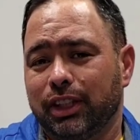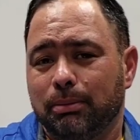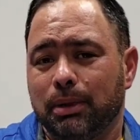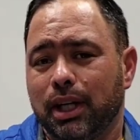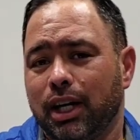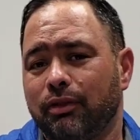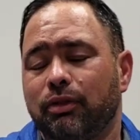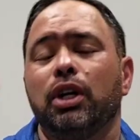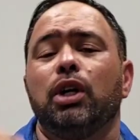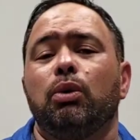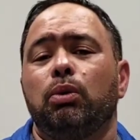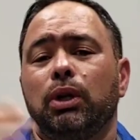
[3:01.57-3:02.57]
and above,
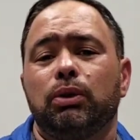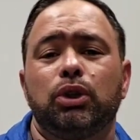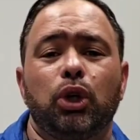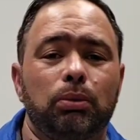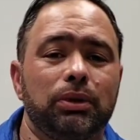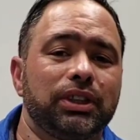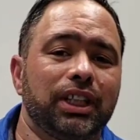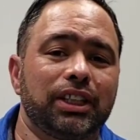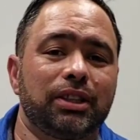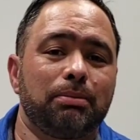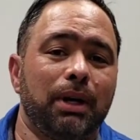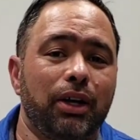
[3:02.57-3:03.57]
we would normally say it's
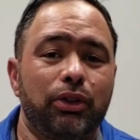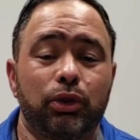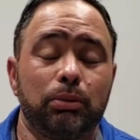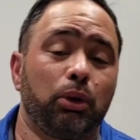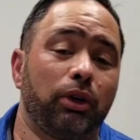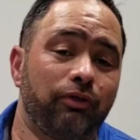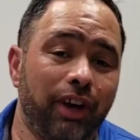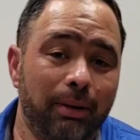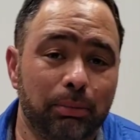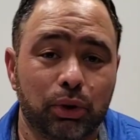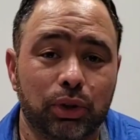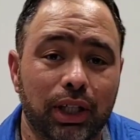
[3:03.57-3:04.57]
about
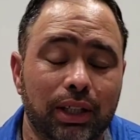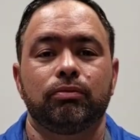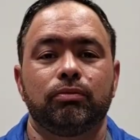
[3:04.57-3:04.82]
3.5%.